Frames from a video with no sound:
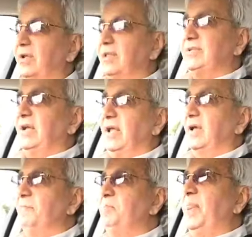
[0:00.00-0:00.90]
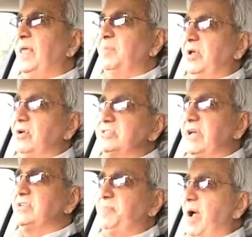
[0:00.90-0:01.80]
I tell you, because
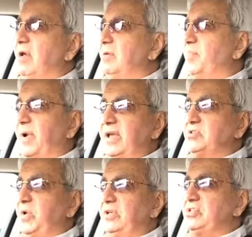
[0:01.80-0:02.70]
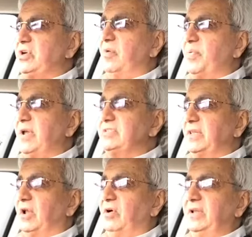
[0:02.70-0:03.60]
there's power in praise. When you start praising
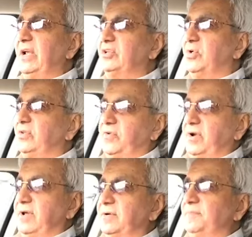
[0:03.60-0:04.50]
the Lord, He'll do it for you.